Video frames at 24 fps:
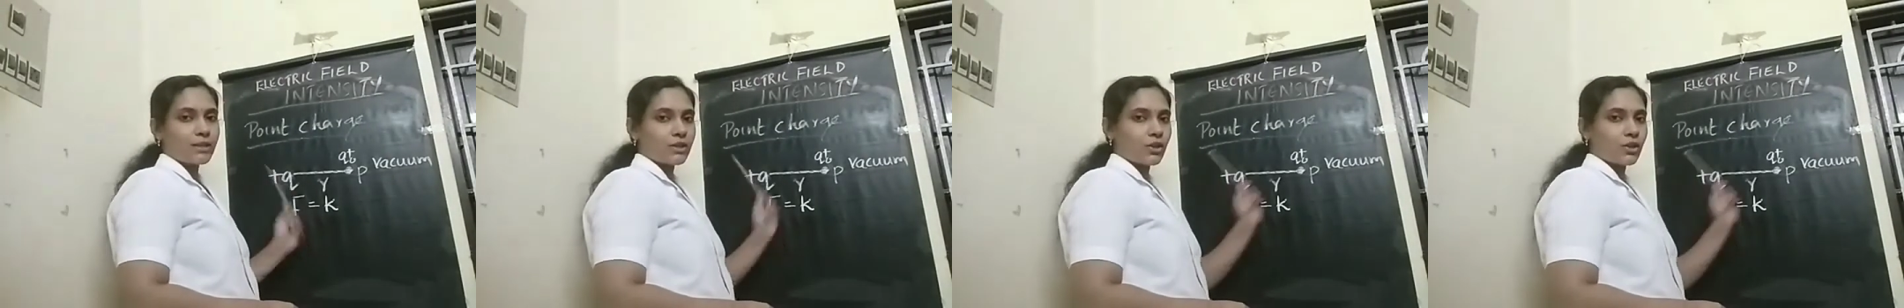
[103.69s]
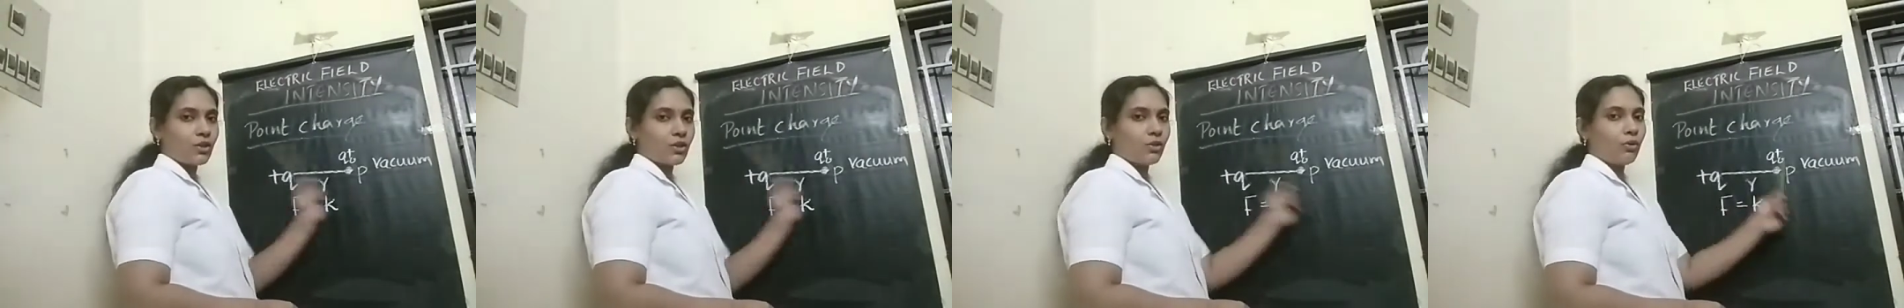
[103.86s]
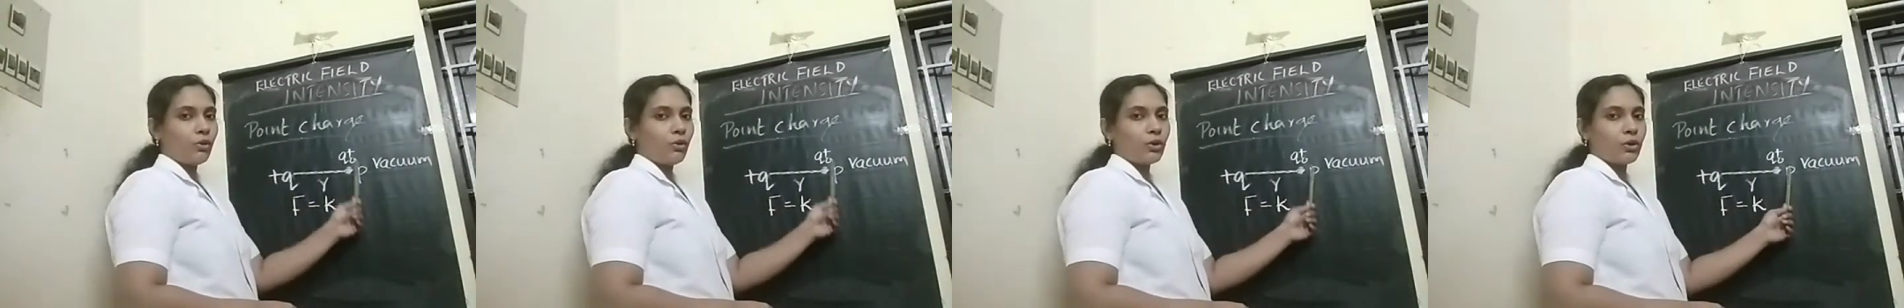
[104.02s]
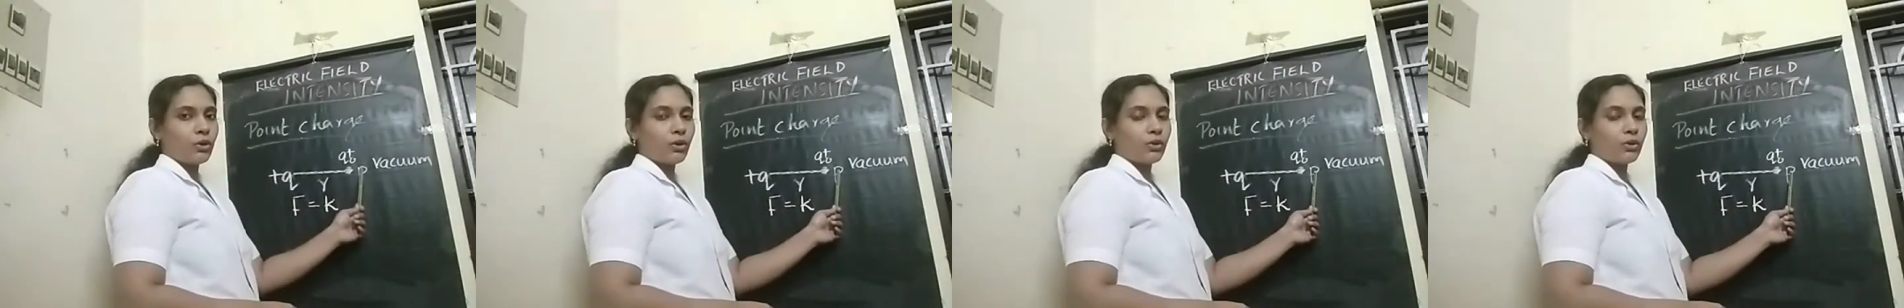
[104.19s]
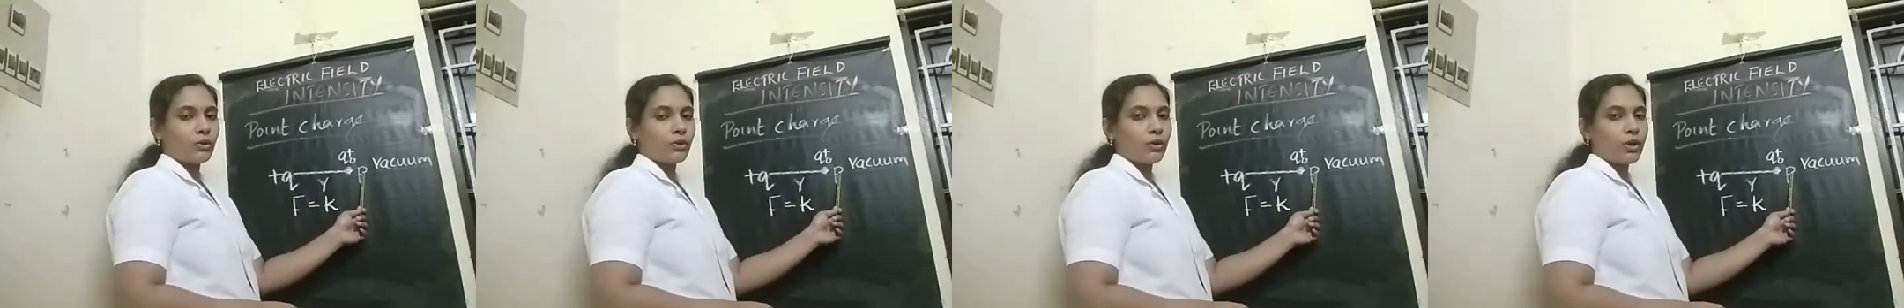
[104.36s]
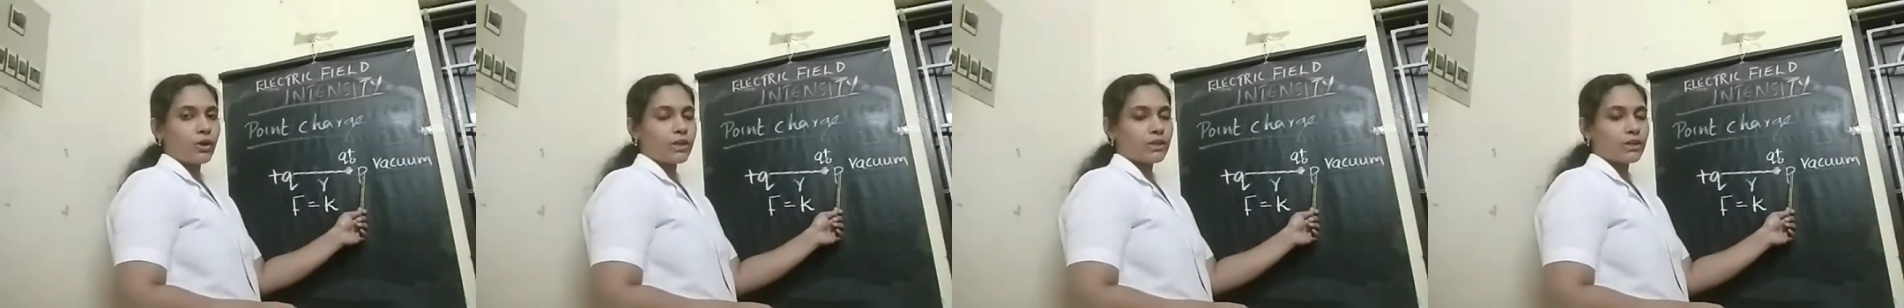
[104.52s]
Q,
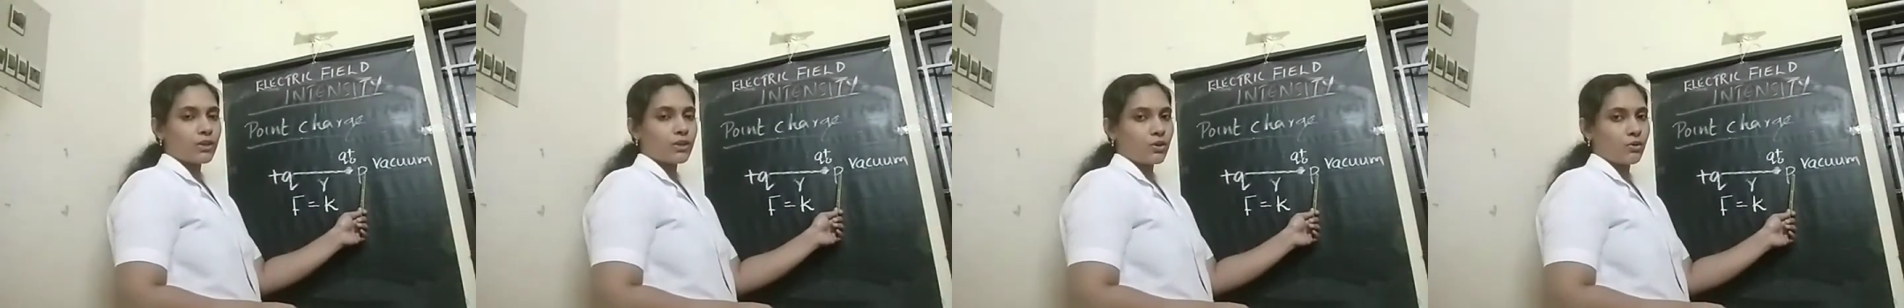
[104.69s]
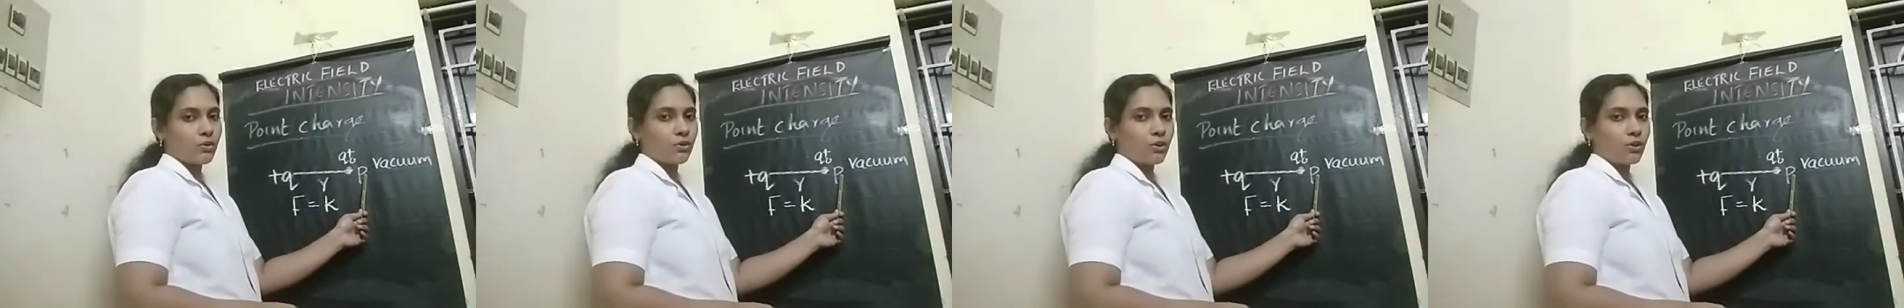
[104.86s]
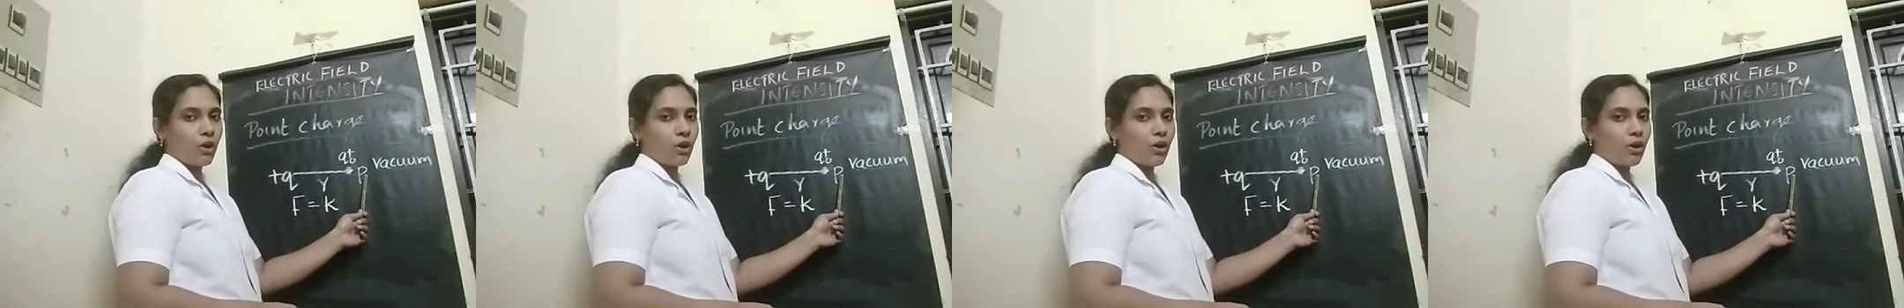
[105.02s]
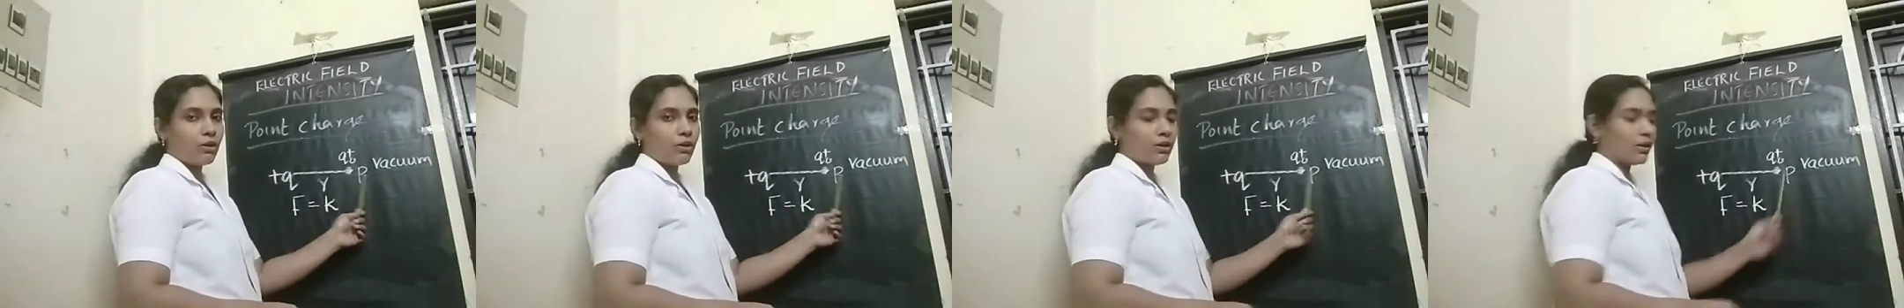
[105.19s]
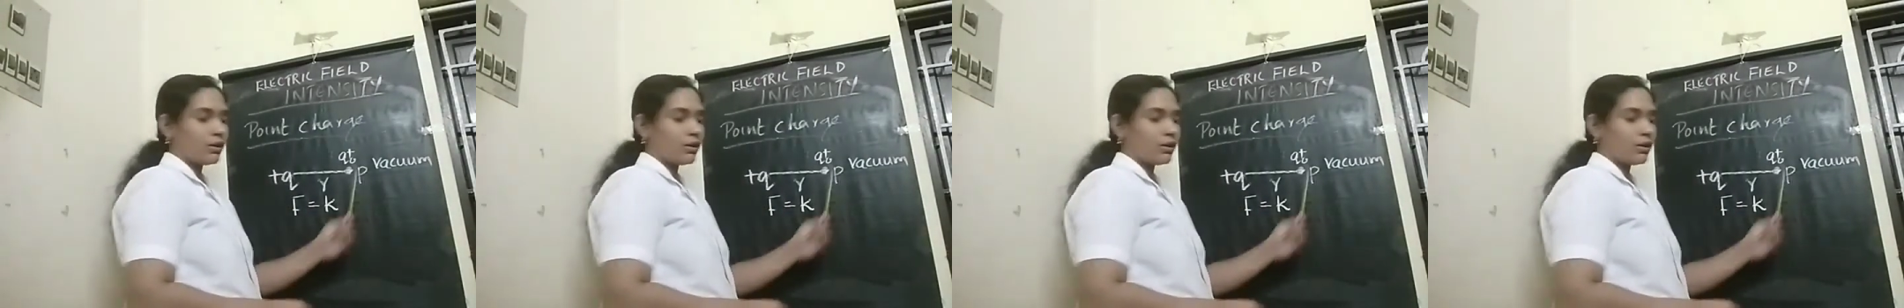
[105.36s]
Q2 is Q0.